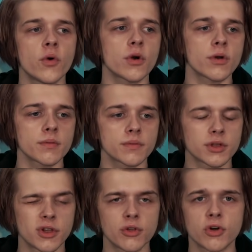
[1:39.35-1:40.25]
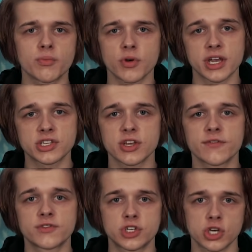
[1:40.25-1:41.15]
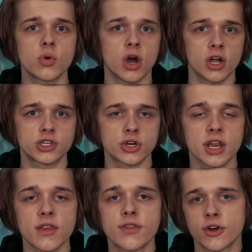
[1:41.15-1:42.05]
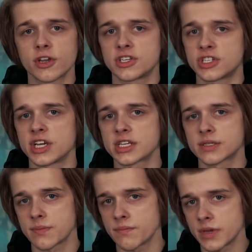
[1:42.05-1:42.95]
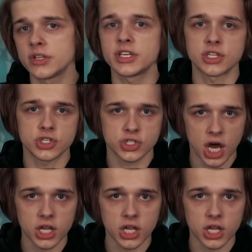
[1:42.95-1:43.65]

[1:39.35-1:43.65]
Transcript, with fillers: for the low, low price of $236 million.